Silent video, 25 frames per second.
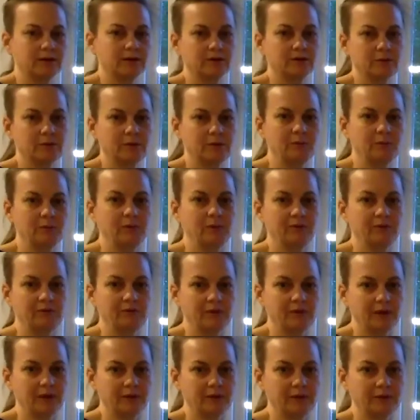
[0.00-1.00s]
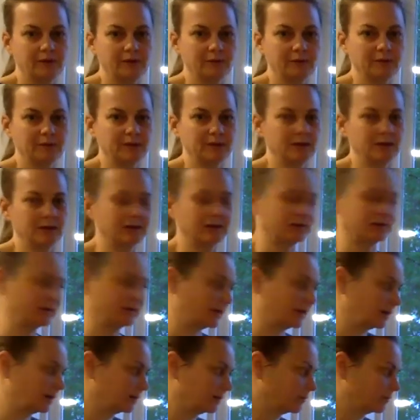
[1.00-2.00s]
3.5 times 10 to the
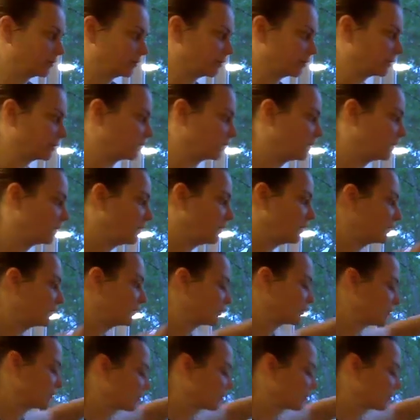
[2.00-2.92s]
negative third. So we're